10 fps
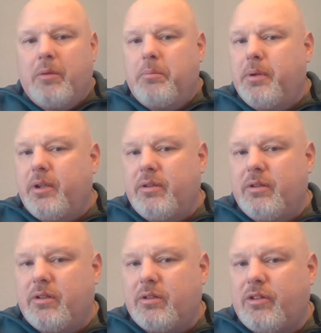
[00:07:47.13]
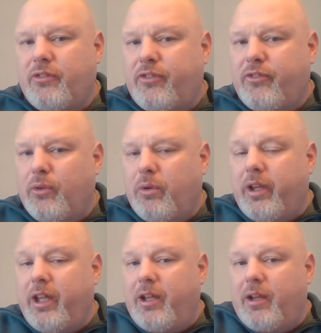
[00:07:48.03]
but to
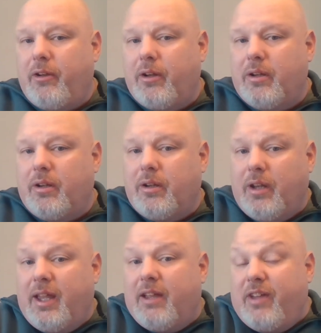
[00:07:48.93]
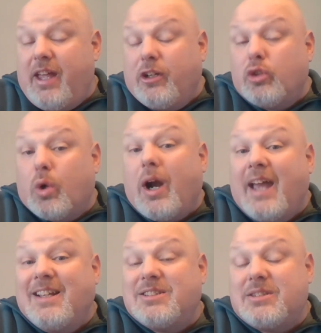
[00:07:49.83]
fully live in
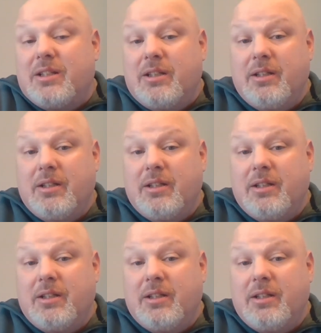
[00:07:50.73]
Christ.